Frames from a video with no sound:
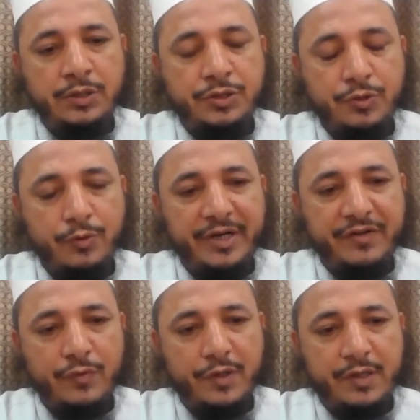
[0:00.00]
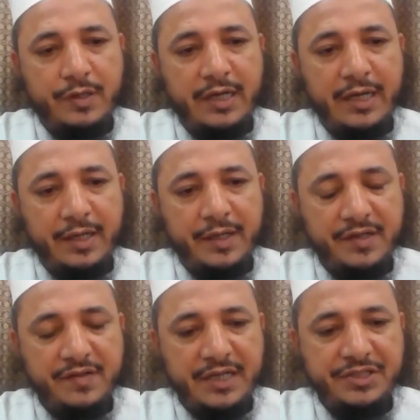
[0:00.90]
So it was like a
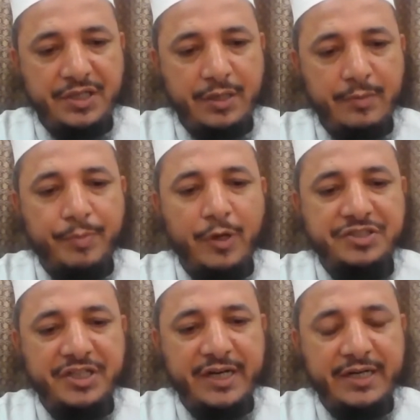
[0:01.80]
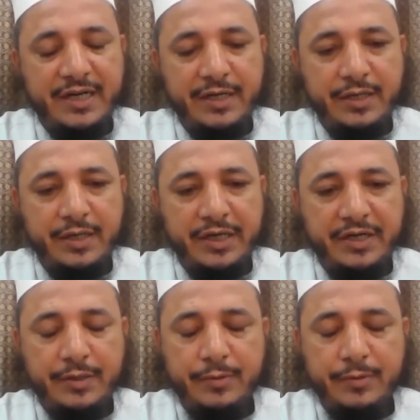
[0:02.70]
6 session project, and it